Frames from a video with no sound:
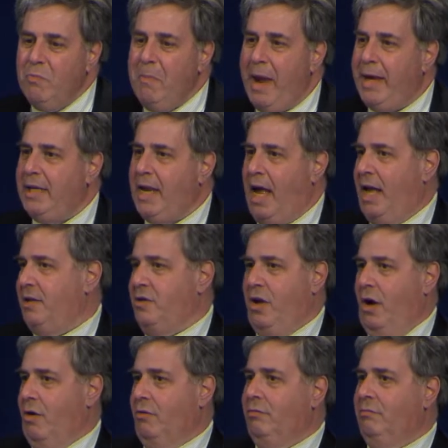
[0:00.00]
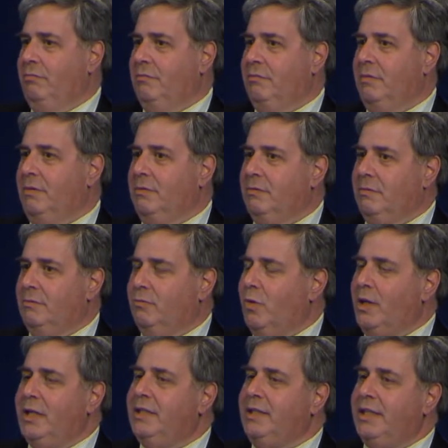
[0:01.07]
who may not know,
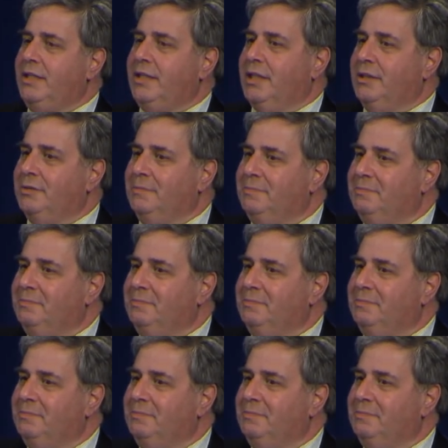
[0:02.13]
what is East Hill?